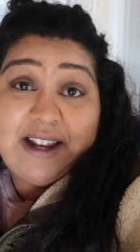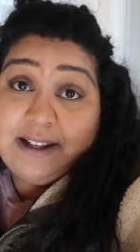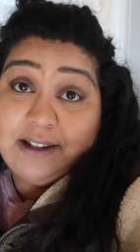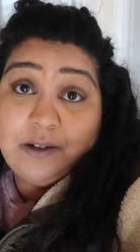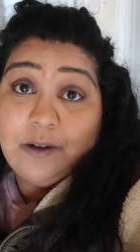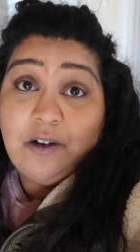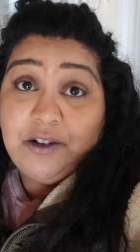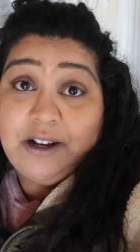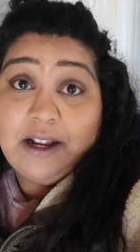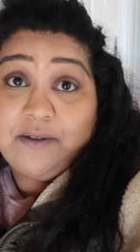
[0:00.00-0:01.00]
takes it to a whole
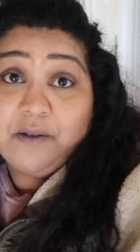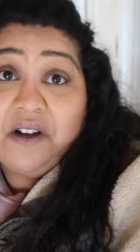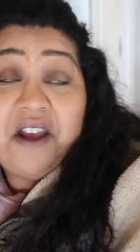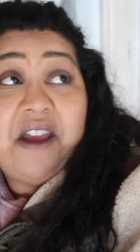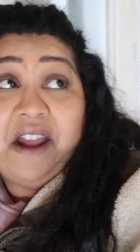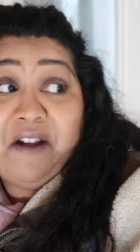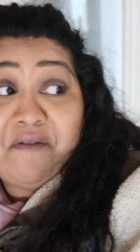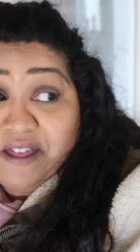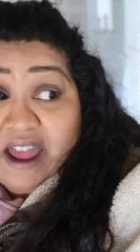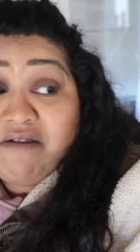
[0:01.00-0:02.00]
new level.
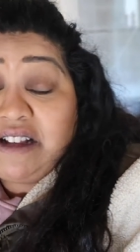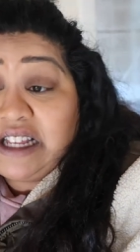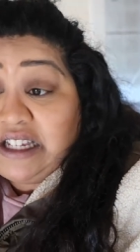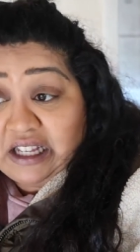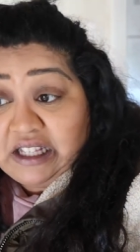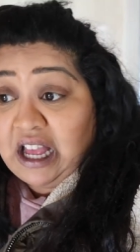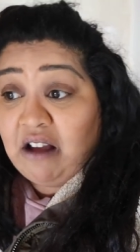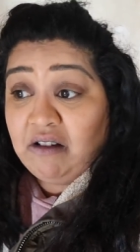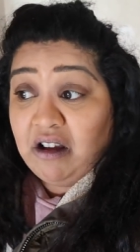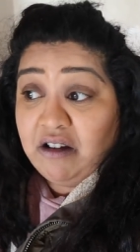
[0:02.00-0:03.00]
If there is a
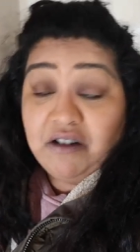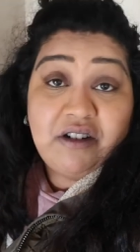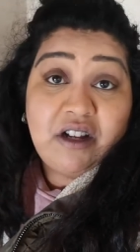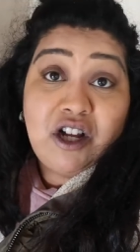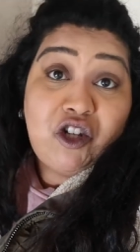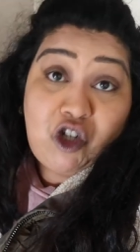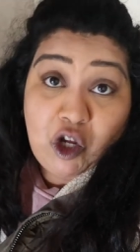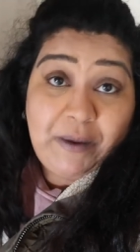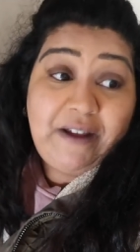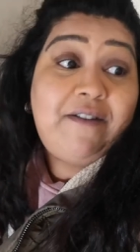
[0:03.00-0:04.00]
discount code
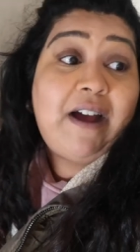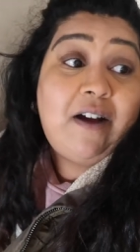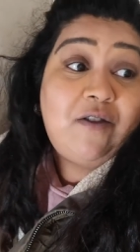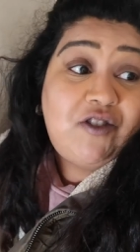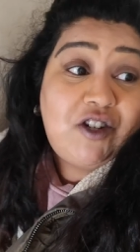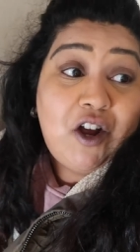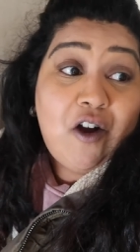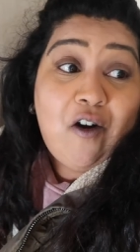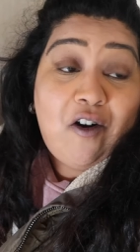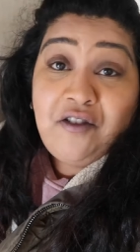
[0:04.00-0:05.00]
to be found
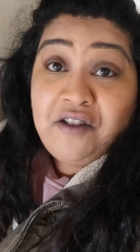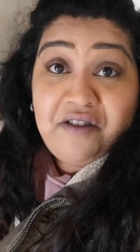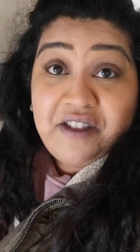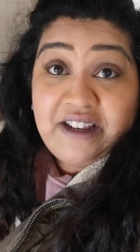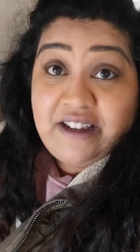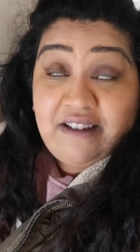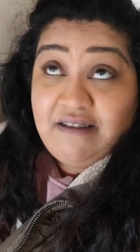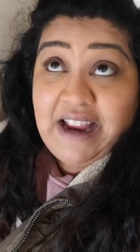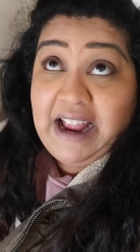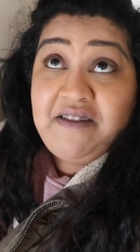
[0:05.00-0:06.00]
on the
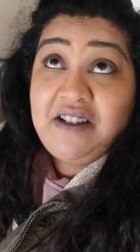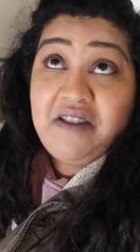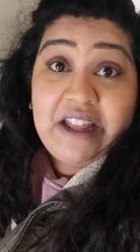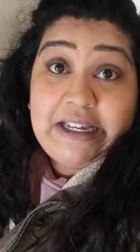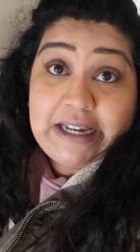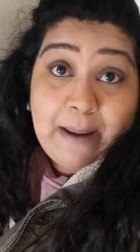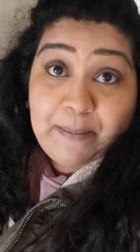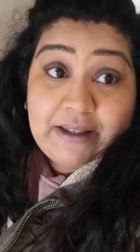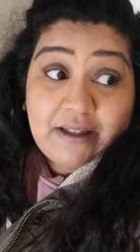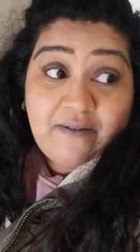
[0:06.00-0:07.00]
in the
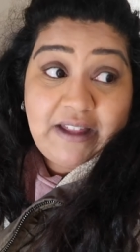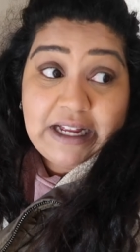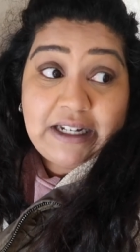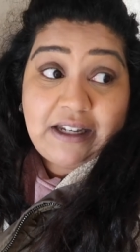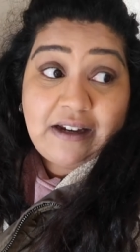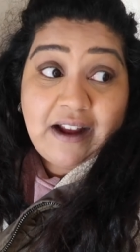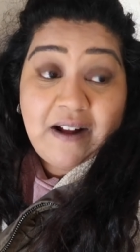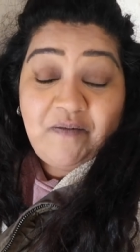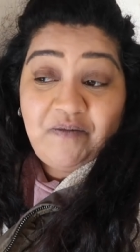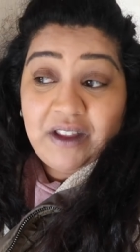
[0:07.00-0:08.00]
depths of the
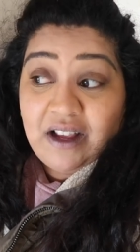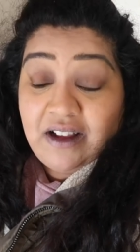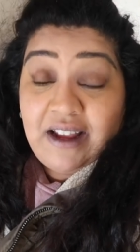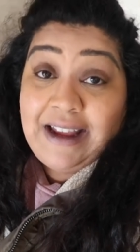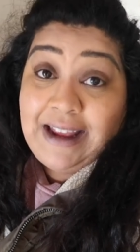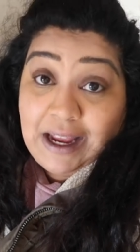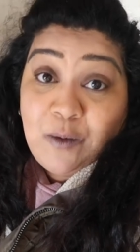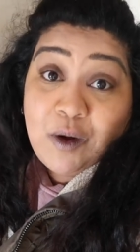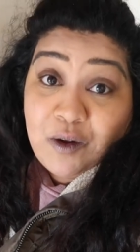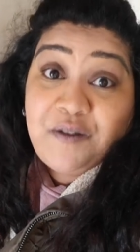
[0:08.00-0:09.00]
internet, he
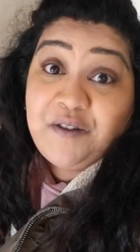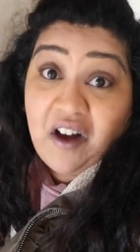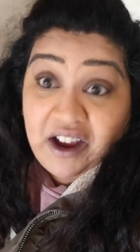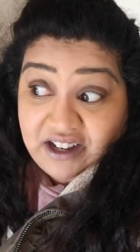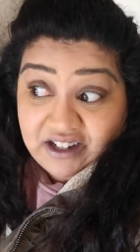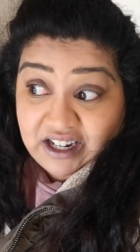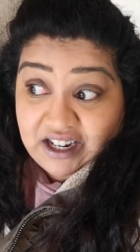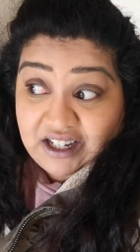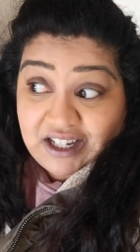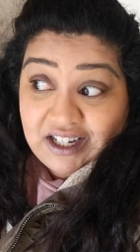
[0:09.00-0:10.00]
will find
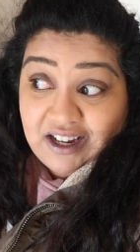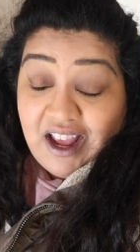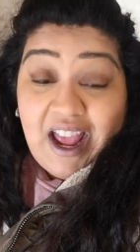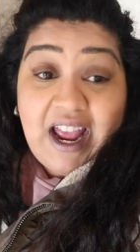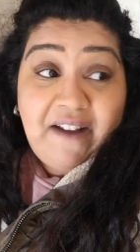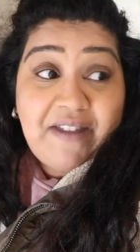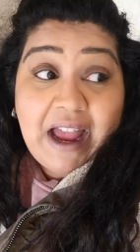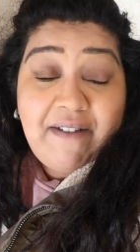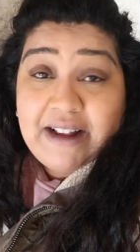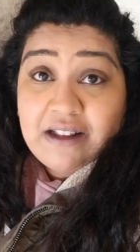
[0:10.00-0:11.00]
it. If
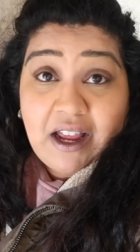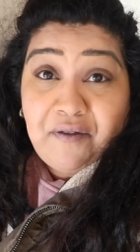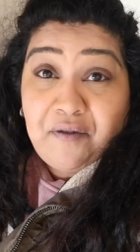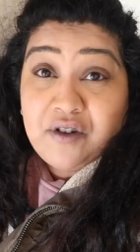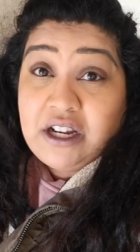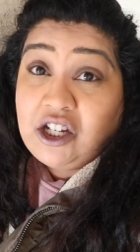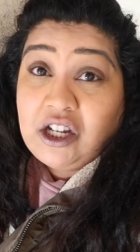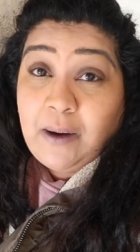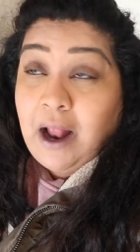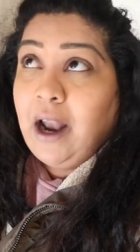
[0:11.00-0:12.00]
there is like free
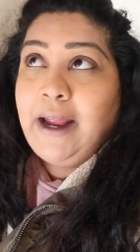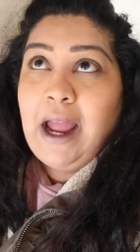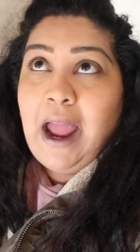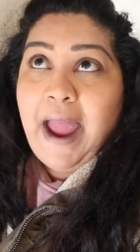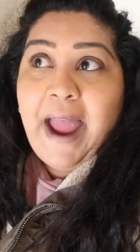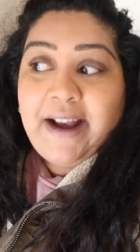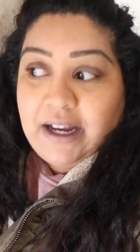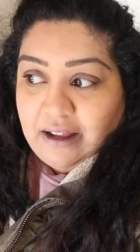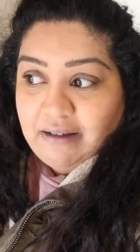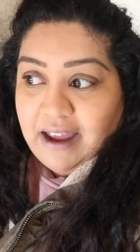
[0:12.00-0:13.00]
ship, like
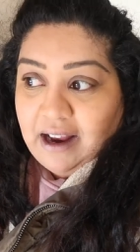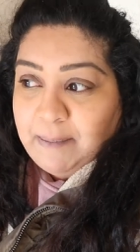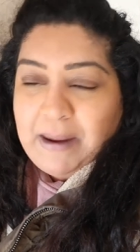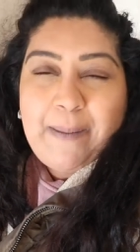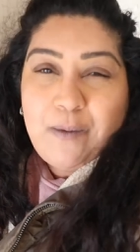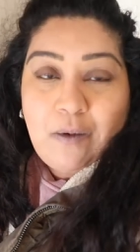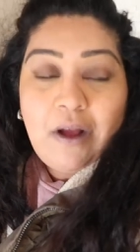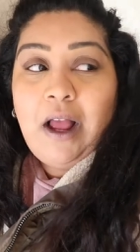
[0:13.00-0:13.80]
anything. People,